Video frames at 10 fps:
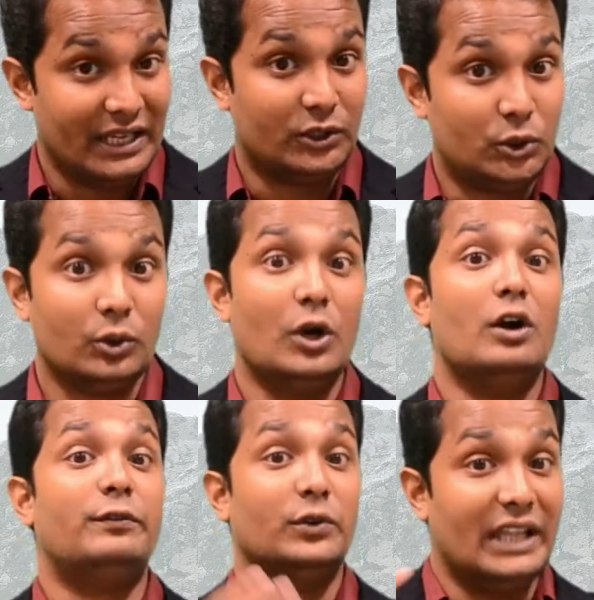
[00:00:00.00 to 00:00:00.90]
too.
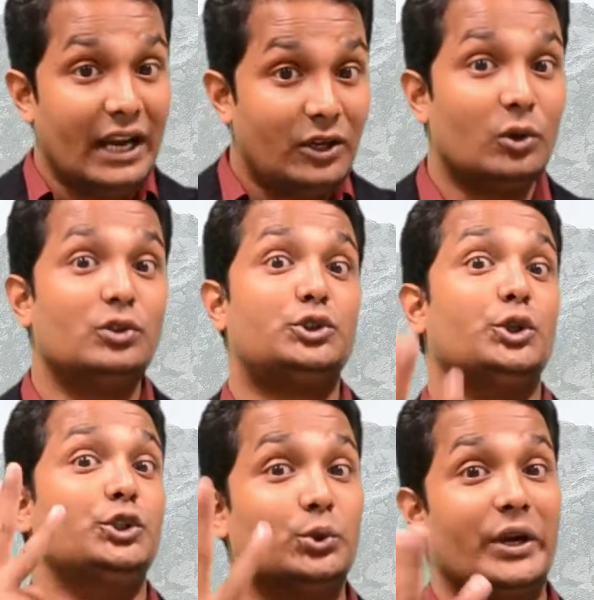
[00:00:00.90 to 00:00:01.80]
For that also
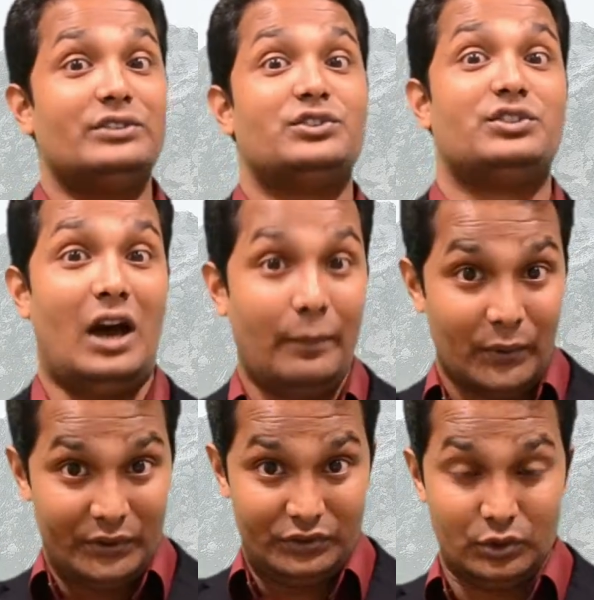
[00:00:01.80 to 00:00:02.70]
you get star
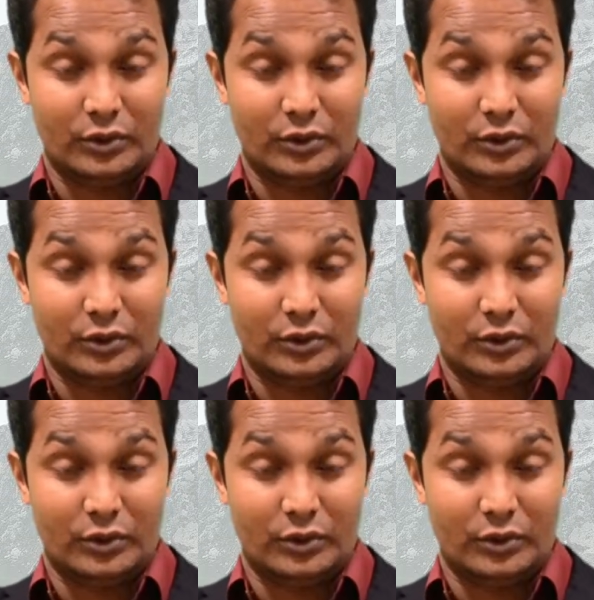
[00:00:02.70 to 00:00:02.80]
points.